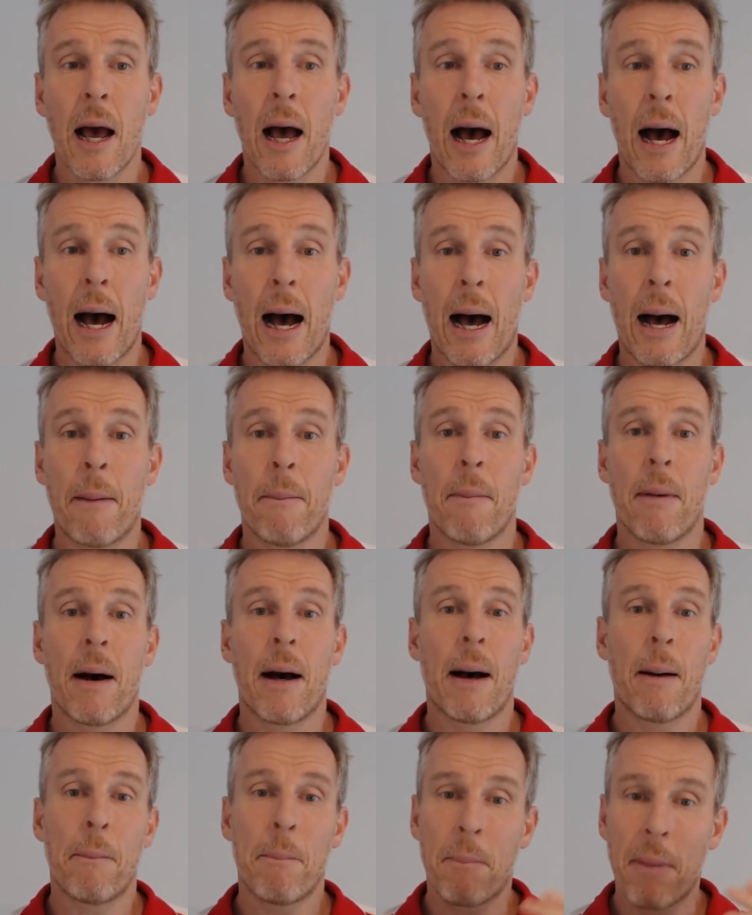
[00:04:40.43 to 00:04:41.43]

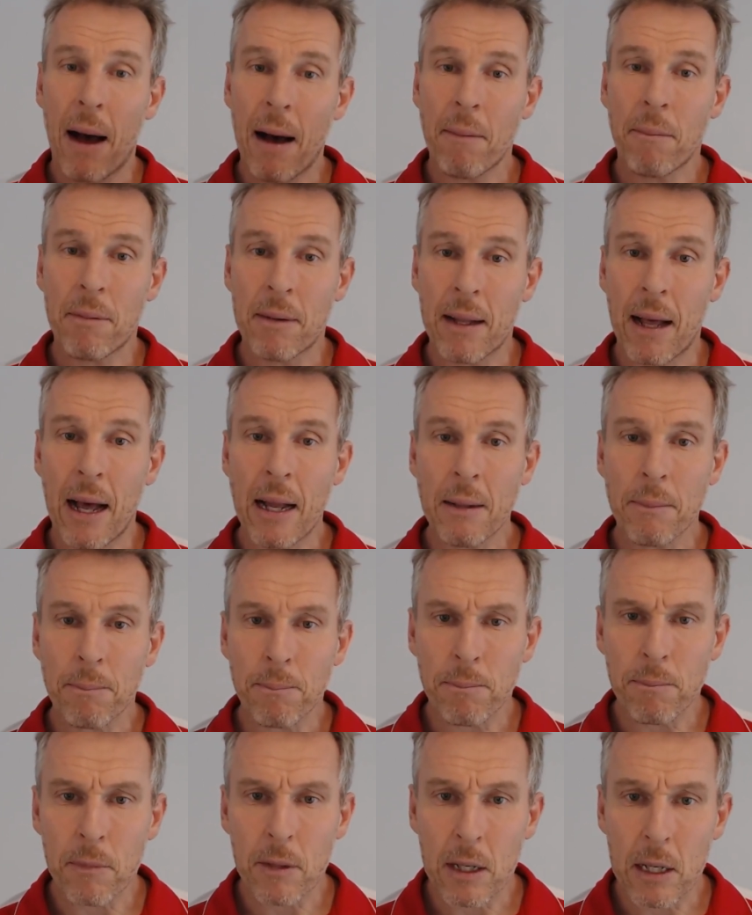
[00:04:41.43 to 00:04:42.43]
Above that,
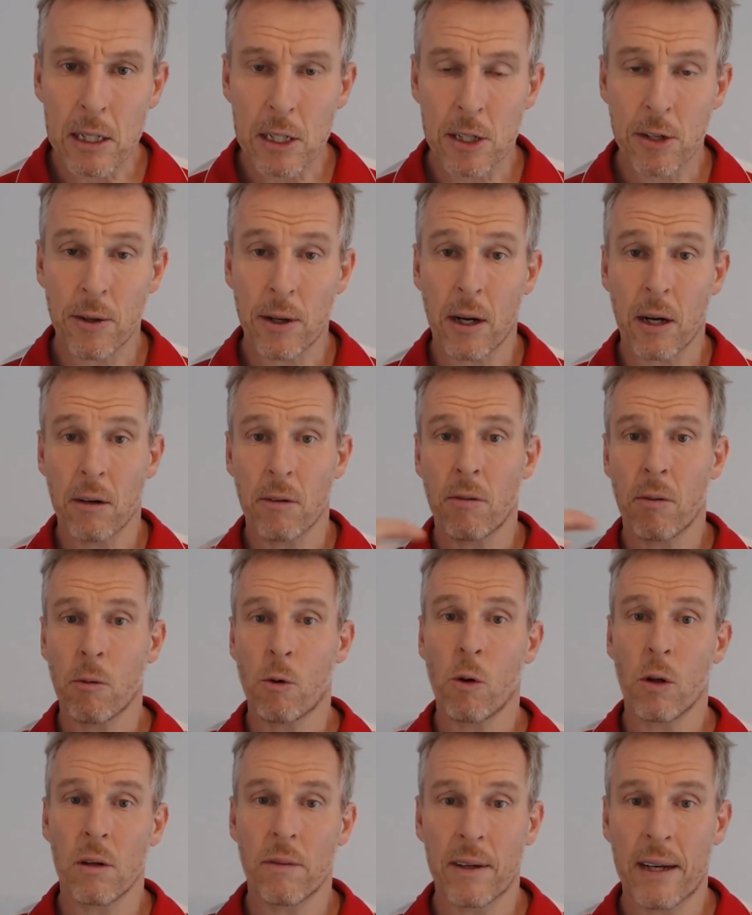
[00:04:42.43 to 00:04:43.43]
continuing on from
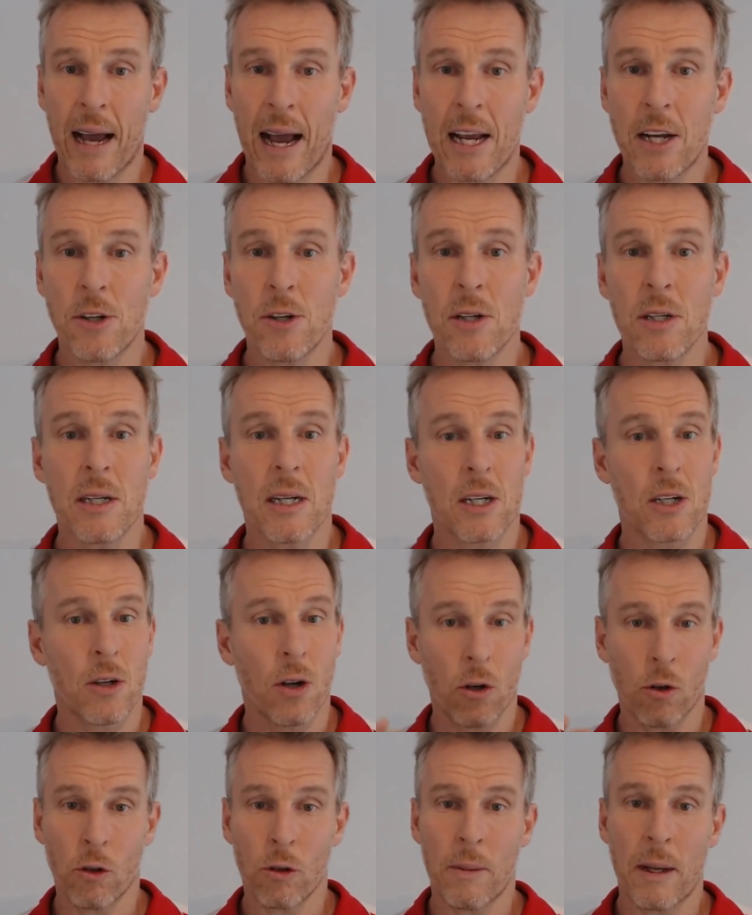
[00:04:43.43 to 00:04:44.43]
qualifications, because it's
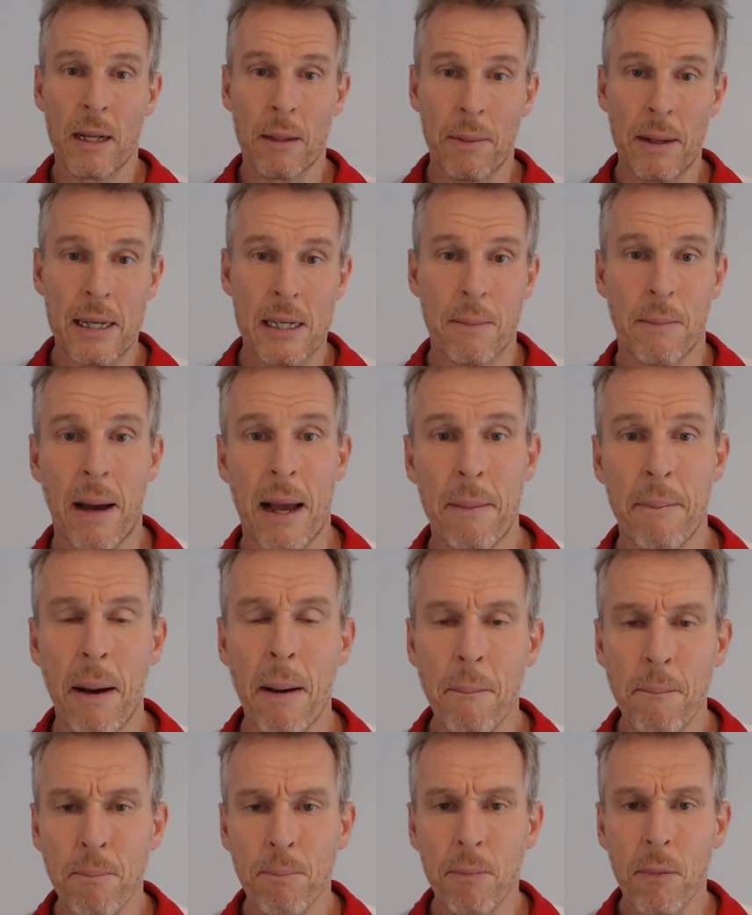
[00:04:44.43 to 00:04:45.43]
not all about the piece of
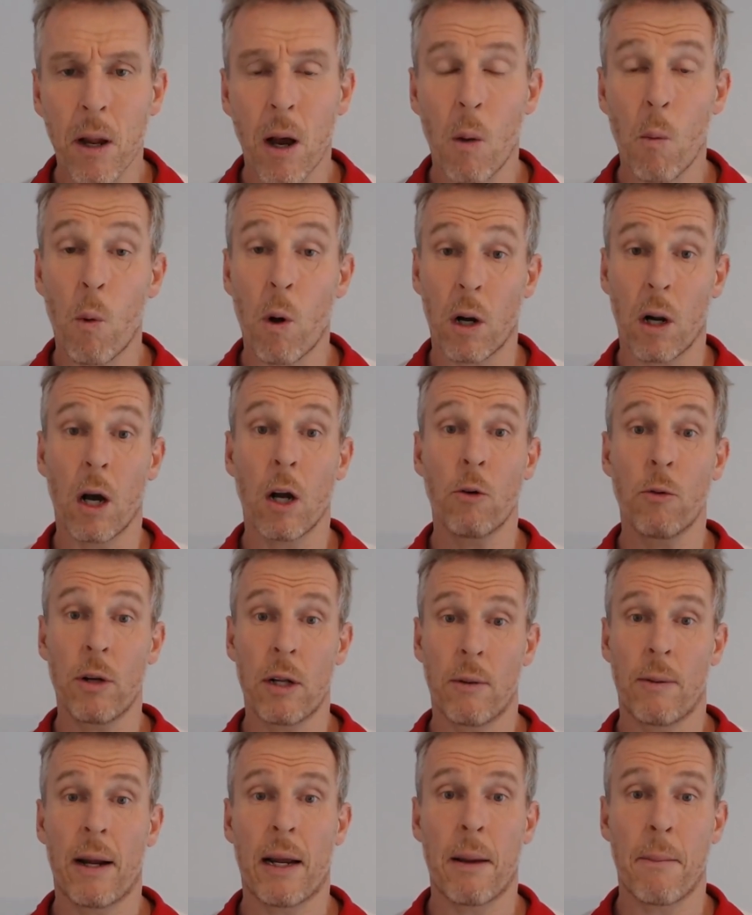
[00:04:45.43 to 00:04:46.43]
paper, what I'd
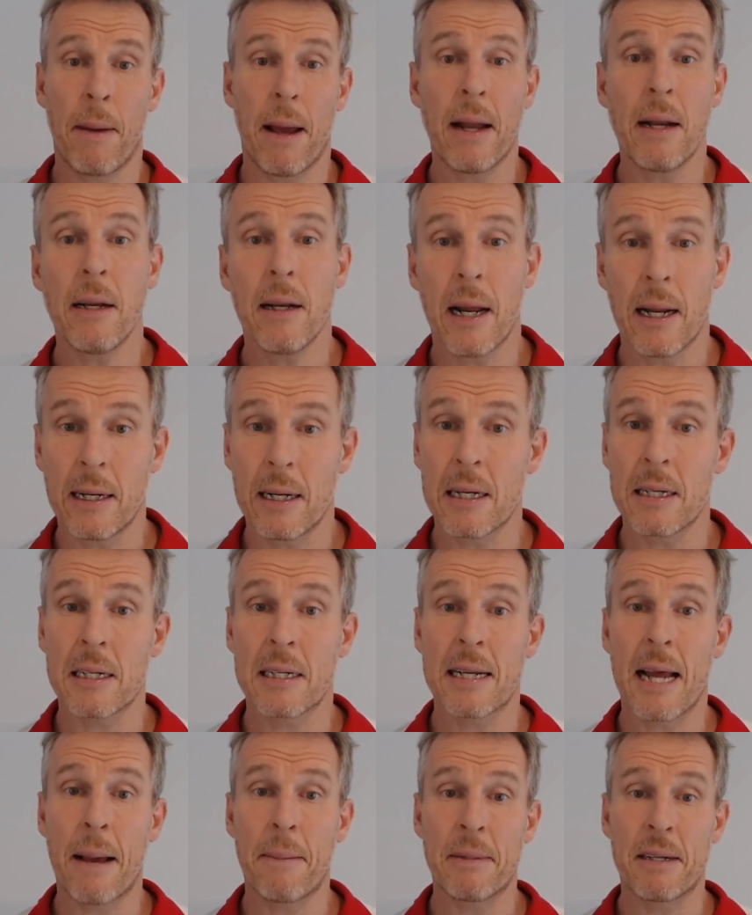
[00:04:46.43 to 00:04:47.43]
really recommend, and it's the
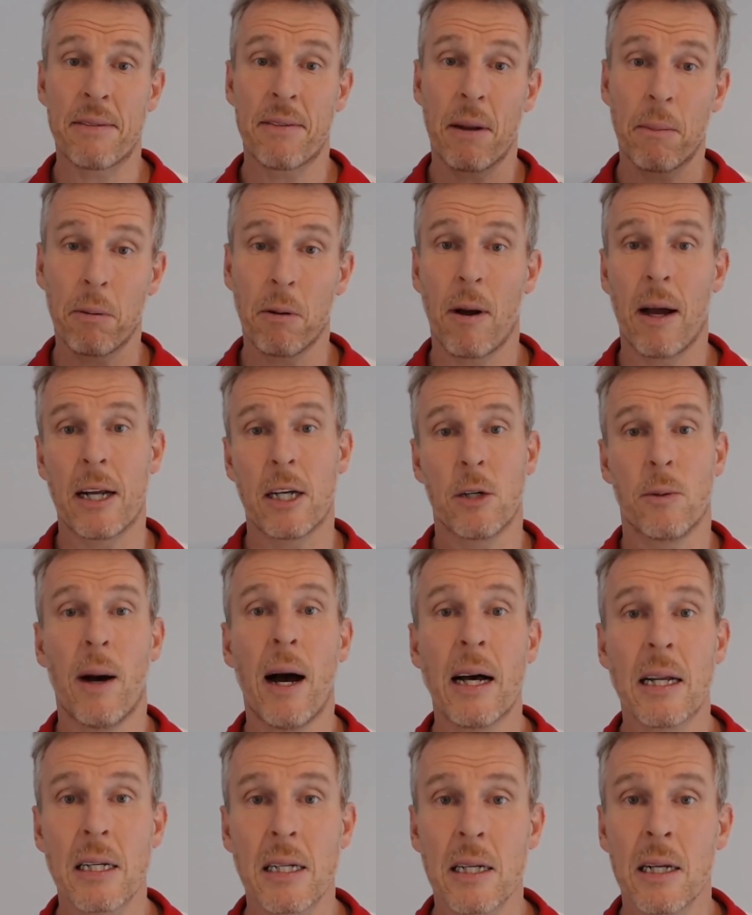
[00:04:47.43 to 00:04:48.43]
same as if you're applying to
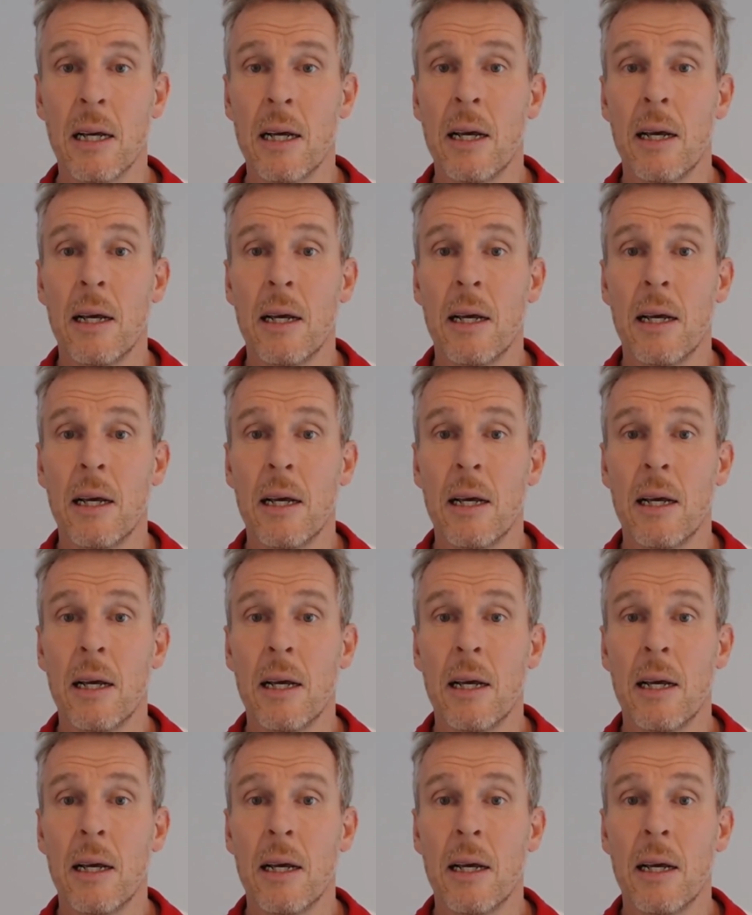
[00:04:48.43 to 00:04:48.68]
us,